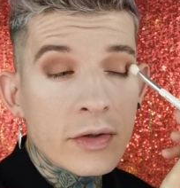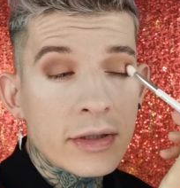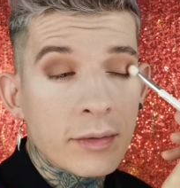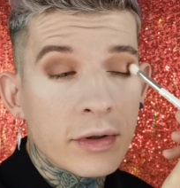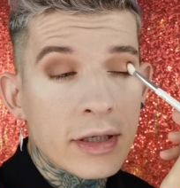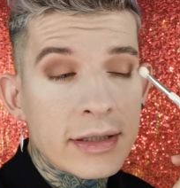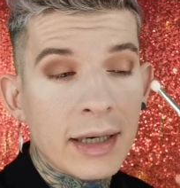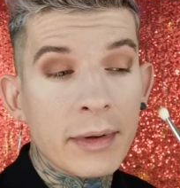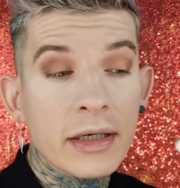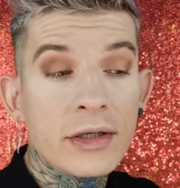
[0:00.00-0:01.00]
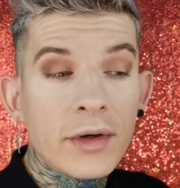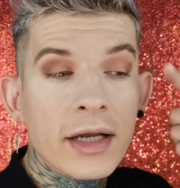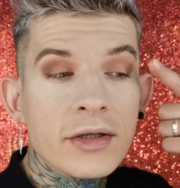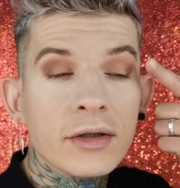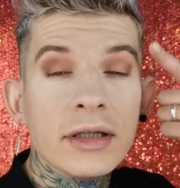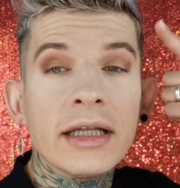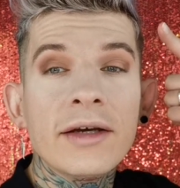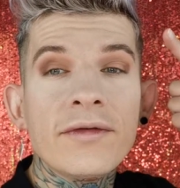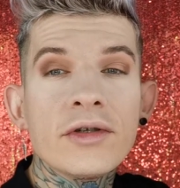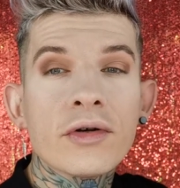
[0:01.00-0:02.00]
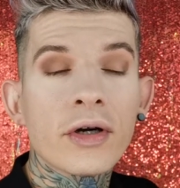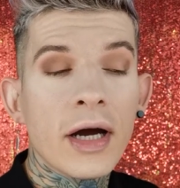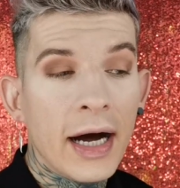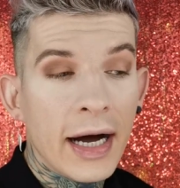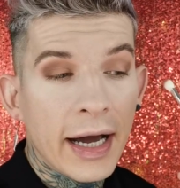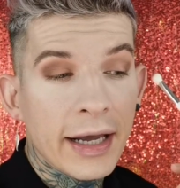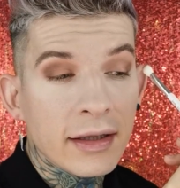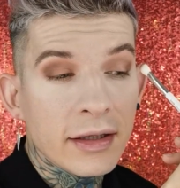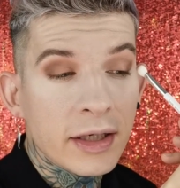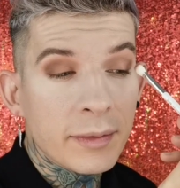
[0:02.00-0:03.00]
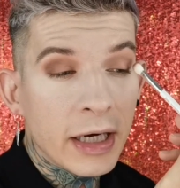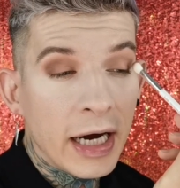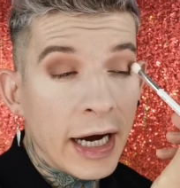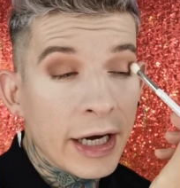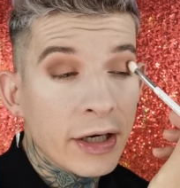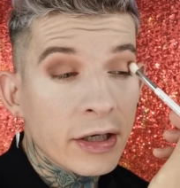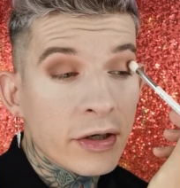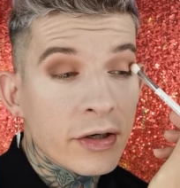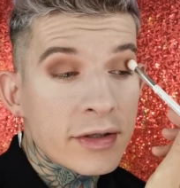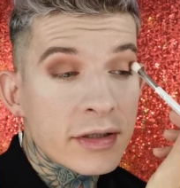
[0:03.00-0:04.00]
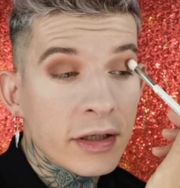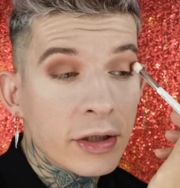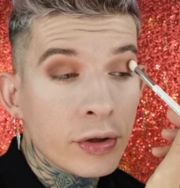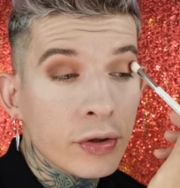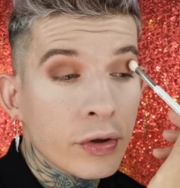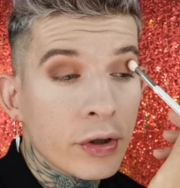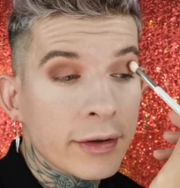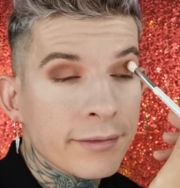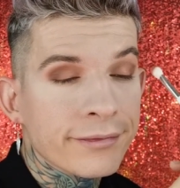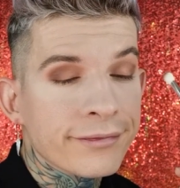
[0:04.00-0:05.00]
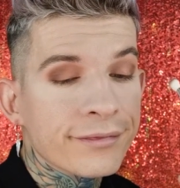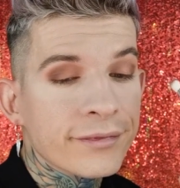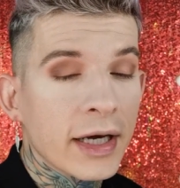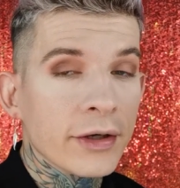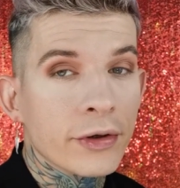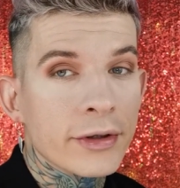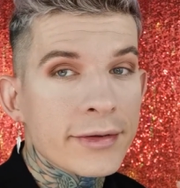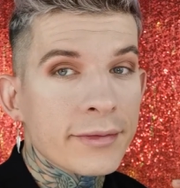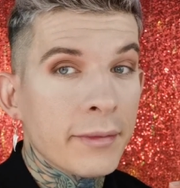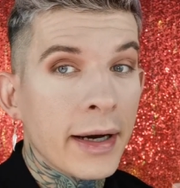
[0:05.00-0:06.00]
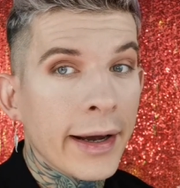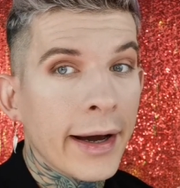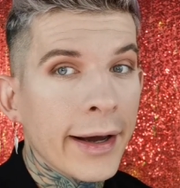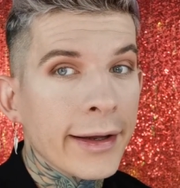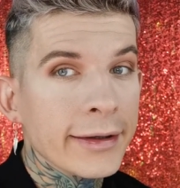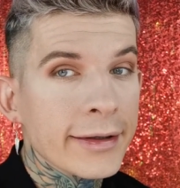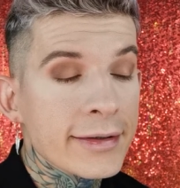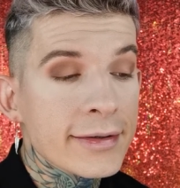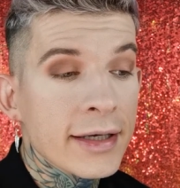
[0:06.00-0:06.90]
So I'm gonna dab it in, trying to lift your eye a little bit higher, because not yours, my eyelid